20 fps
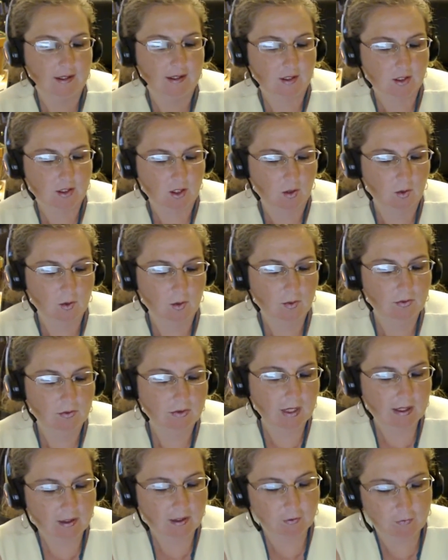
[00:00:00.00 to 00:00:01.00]
And so when we've
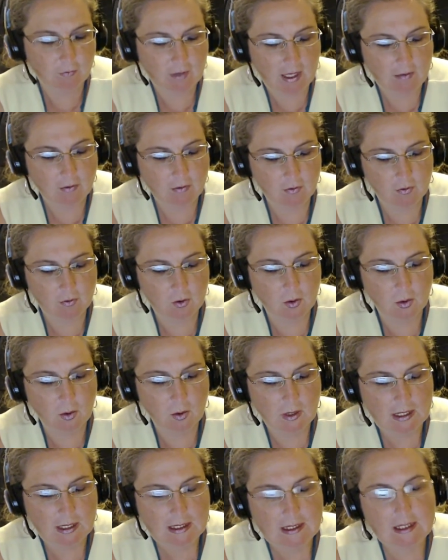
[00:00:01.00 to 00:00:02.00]
got the Five of
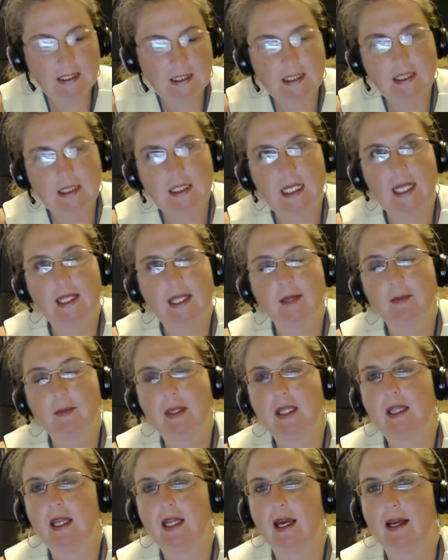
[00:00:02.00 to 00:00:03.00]
Coins, this is telling
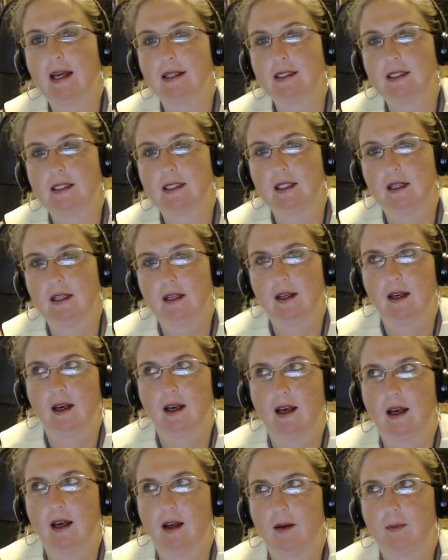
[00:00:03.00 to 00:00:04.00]
me that
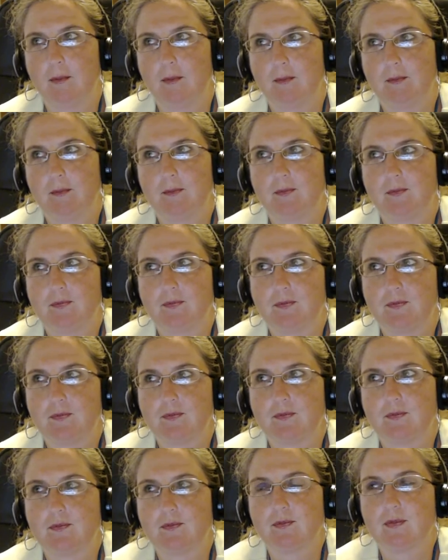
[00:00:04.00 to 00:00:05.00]

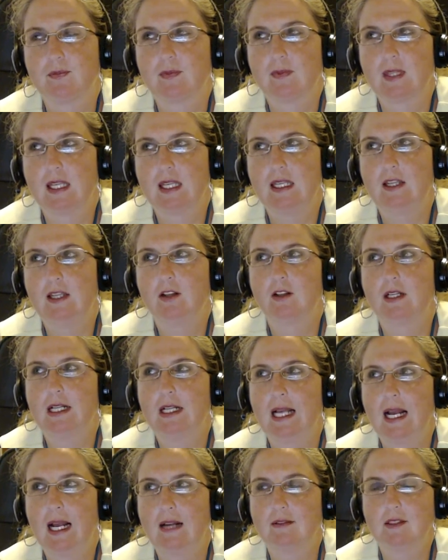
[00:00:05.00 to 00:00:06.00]
you're going
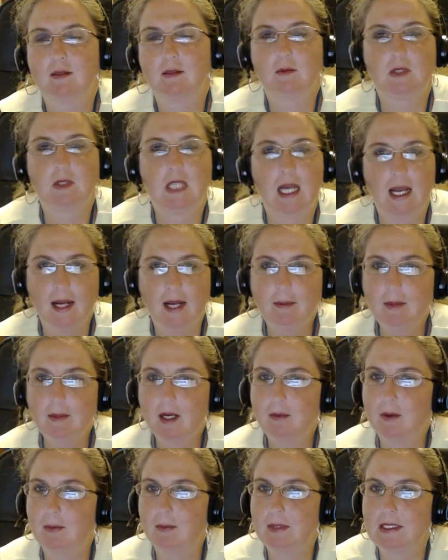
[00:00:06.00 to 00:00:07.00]
to have some time
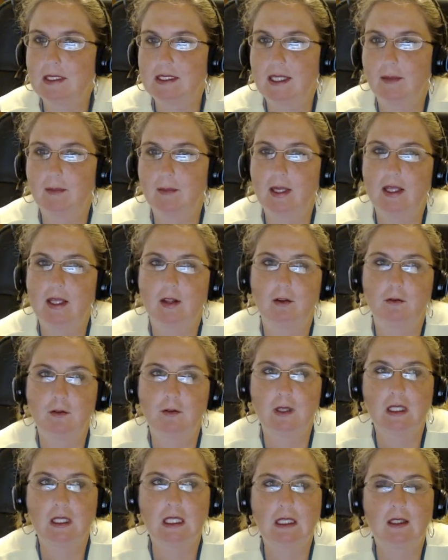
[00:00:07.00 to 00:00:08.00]
commitments that make you
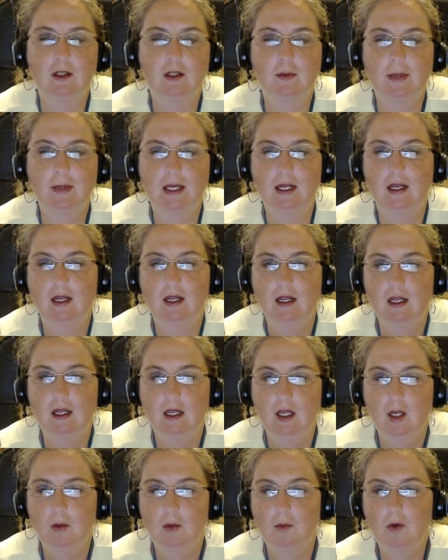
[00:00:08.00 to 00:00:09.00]
feel a little bit
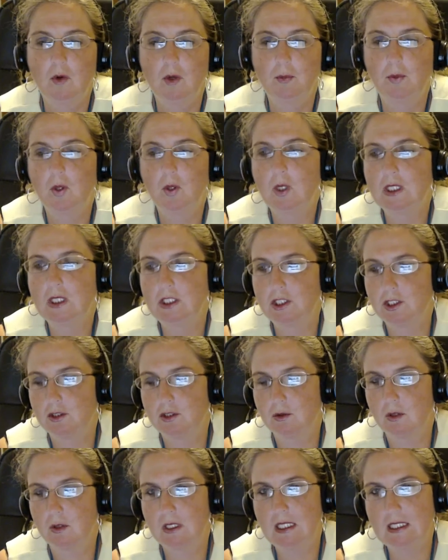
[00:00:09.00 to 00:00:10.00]
more
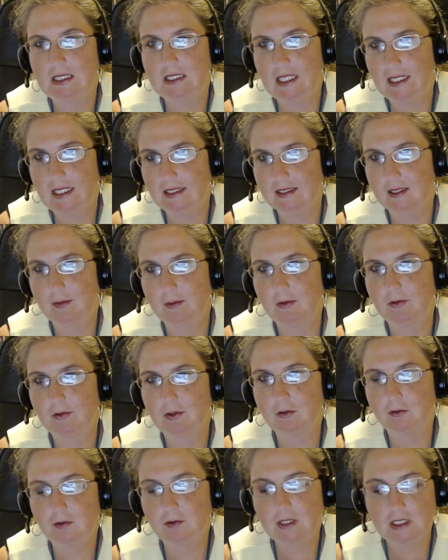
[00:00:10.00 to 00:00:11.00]
pushed, or that take some of
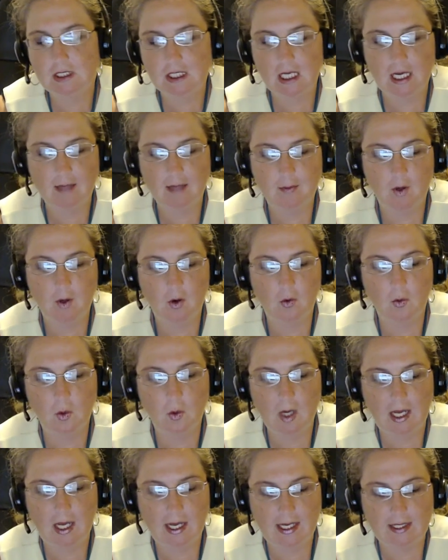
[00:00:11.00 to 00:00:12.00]
your free time
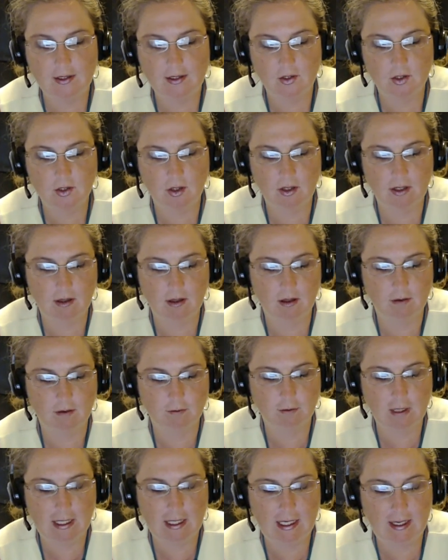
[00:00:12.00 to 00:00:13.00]
away starting on
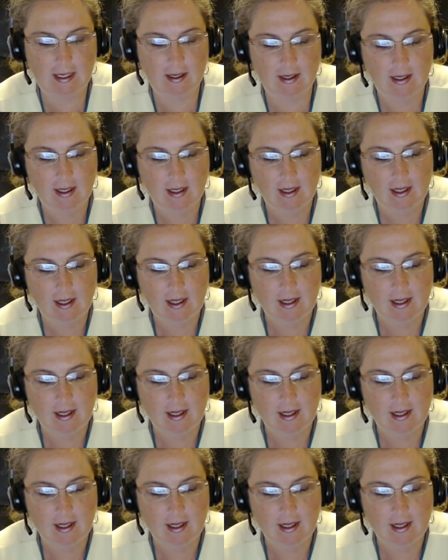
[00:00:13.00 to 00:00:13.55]
Friday.